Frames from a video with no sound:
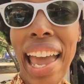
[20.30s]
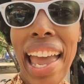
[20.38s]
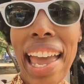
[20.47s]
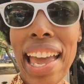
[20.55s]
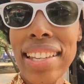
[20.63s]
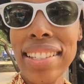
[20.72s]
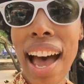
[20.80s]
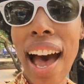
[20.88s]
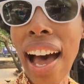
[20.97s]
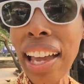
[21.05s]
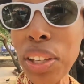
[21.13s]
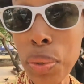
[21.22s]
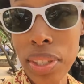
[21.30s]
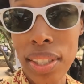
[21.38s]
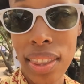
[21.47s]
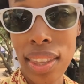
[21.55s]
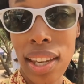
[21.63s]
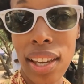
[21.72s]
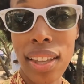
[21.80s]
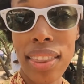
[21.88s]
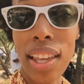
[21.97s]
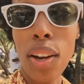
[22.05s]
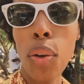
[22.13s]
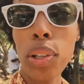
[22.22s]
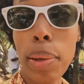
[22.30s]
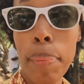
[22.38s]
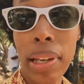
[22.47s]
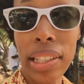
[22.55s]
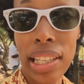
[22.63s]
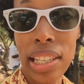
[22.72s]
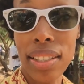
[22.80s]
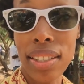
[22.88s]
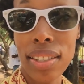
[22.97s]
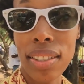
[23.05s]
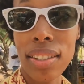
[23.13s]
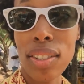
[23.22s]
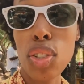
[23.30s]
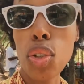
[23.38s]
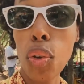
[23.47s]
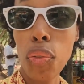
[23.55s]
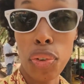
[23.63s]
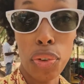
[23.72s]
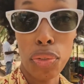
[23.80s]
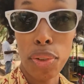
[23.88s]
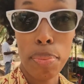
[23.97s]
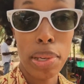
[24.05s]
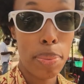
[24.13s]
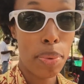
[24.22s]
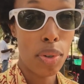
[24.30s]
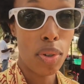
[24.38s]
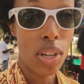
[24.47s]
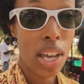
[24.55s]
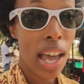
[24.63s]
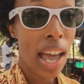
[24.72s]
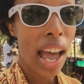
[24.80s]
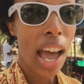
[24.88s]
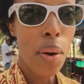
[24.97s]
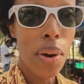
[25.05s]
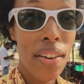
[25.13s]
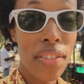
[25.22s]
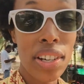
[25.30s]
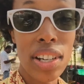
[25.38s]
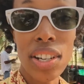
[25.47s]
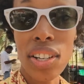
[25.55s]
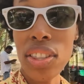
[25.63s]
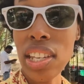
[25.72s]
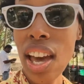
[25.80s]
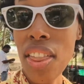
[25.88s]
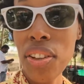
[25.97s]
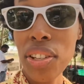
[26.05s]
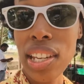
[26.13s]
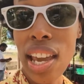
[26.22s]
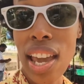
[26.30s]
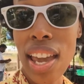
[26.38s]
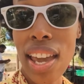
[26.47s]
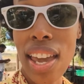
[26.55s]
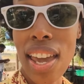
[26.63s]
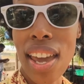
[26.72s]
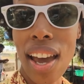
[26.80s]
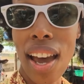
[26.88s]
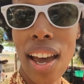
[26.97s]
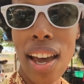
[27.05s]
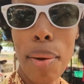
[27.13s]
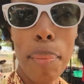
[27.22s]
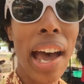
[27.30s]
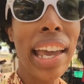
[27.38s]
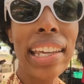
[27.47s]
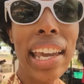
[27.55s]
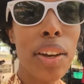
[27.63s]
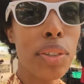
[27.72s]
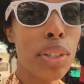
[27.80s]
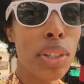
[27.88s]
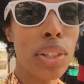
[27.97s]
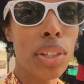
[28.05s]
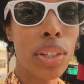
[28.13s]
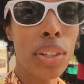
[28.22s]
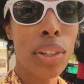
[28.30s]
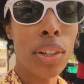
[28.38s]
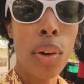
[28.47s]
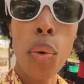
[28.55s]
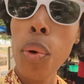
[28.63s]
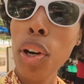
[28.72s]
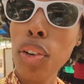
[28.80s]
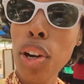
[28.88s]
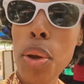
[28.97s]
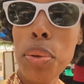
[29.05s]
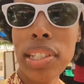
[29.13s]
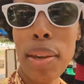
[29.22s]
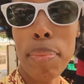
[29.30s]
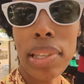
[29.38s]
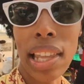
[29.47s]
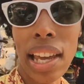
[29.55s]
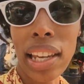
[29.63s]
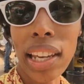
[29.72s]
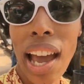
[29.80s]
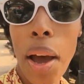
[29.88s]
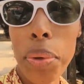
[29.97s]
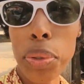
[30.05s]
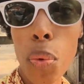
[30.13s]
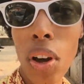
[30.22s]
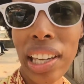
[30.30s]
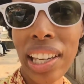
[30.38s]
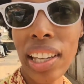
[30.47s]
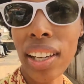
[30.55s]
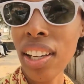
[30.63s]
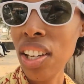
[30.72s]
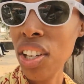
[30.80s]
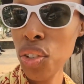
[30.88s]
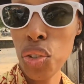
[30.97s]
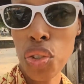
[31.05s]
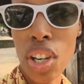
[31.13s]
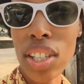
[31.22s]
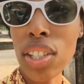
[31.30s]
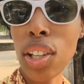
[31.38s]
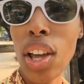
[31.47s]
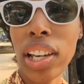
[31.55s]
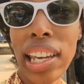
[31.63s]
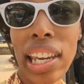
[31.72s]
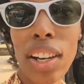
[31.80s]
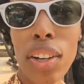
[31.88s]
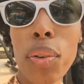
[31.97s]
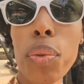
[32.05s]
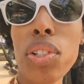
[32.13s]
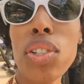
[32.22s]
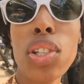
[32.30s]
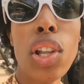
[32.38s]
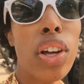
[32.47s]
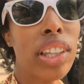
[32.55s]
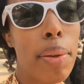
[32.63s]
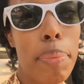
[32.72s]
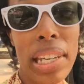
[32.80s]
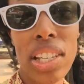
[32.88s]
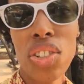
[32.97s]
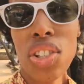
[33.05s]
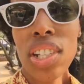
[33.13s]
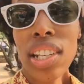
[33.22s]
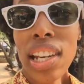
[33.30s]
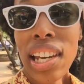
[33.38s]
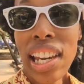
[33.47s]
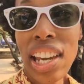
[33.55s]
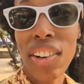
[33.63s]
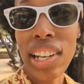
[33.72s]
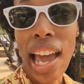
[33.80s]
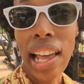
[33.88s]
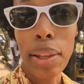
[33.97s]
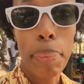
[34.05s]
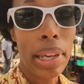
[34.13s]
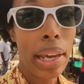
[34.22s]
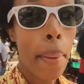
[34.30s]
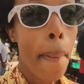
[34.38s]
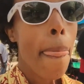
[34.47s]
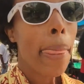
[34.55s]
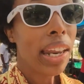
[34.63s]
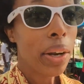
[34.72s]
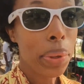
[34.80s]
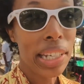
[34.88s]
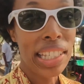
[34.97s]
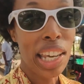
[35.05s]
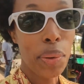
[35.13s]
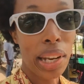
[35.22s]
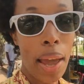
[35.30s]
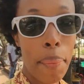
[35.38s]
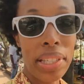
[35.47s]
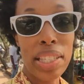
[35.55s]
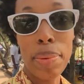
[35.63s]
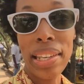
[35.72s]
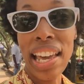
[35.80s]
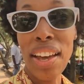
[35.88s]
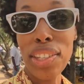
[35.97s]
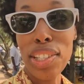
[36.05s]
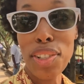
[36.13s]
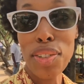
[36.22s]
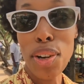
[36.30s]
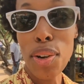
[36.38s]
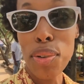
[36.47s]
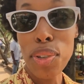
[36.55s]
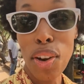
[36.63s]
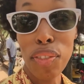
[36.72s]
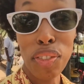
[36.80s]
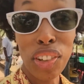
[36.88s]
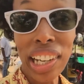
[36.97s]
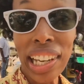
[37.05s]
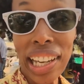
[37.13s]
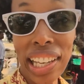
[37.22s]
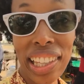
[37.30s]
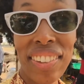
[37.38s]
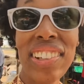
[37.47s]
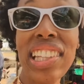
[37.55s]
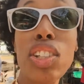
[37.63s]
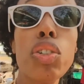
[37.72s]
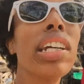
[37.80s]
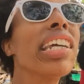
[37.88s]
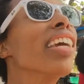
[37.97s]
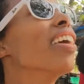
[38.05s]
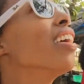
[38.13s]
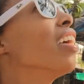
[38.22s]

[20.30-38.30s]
And I used to think that only monkeys stole food from people. However, the other day I encountered what crows can be like. I was walking just along here, which is along the beach here in Alleppey, and I want to tell you what happened to me and how these crows are really, really tricky.